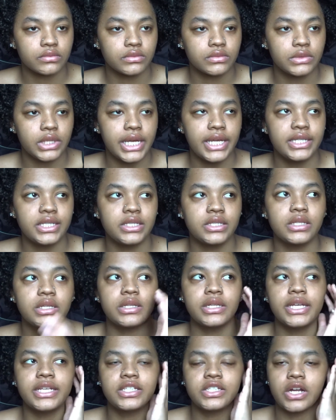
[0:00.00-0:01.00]
let's
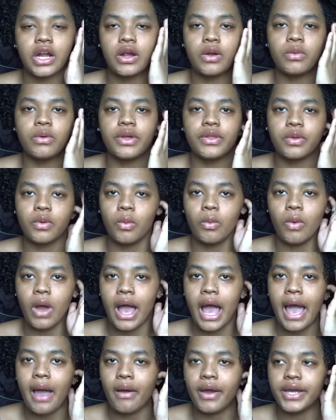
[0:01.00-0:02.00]
start with
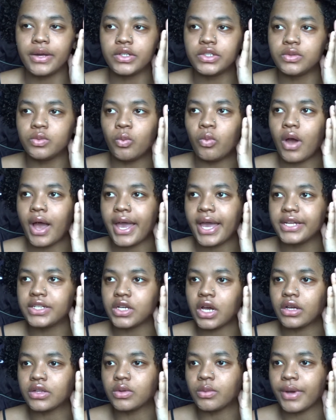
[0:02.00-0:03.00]
why I
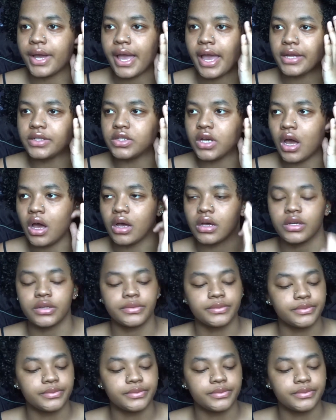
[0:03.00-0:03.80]
talk the way I talk.